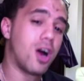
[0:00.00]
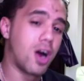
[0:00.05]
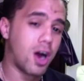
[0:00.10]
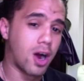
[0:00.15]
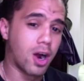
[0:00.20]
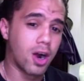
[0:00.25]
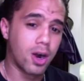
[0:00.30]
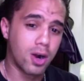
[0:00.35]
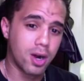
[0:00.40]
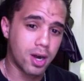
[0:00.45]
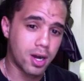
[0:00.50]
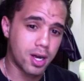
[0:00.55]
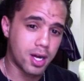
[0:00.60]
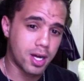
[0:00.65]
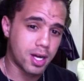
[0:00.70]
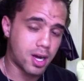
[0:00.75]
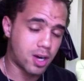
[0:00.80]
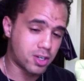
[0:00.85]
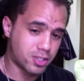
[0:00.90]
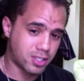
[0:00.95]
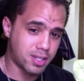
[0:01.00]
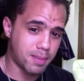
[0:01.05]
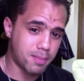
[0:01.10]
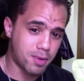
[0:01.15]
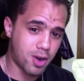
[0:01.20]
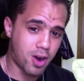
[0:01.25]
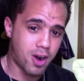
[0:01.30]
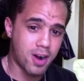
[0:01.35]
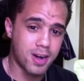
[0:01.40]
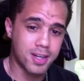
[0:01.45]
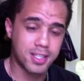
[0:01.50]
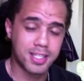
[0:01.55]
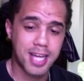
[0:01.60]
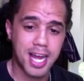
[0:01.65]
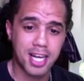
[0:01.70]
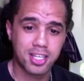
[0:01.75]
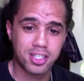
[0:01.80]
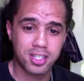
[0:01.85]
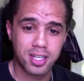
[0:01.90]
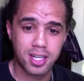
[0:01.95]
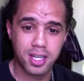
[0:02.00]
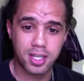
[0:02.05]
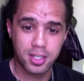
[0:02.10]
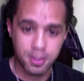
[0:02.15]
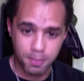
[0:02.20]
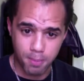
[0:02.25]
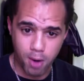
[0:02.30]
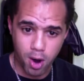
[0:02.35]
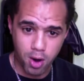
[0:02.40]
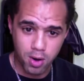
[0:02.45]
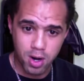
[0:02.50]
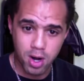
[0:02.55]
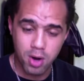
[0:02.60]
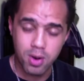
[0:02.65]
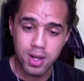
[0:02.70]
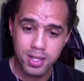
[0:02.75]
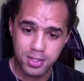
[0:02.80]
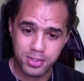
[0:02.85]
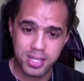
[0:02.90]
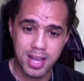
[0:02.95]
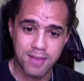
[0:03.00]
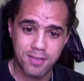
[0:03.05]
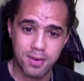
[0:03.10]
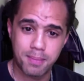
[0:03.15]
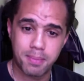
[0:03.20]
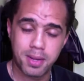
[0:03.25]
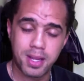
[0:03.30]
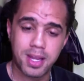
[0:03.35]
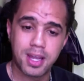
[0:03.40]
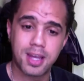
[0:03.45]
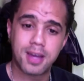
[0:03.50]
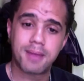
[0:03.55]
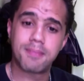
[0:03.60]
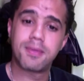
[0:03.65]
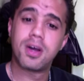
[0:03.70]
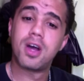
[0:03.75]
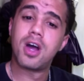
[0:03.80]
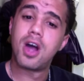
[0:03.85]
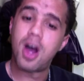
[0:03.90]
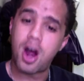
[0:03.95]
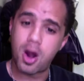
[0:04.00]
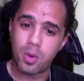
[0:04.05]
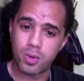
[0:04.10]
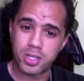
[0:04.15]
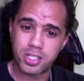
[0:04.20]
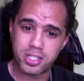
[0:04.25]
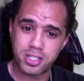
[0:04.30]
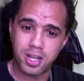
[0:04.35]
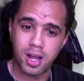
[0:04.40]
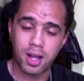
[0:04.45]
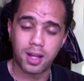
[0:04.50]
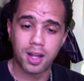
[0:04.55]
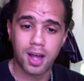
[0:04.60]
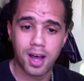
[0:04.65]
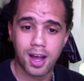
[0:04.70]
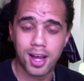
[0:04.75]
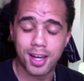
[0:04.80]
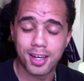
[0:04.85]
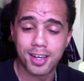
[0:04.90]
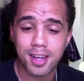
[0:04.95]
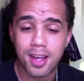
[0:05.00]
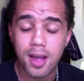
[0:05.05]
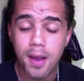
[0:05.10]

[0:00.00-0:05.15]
Our seminar is actually tomorrow at 7 p.m. Are we still on?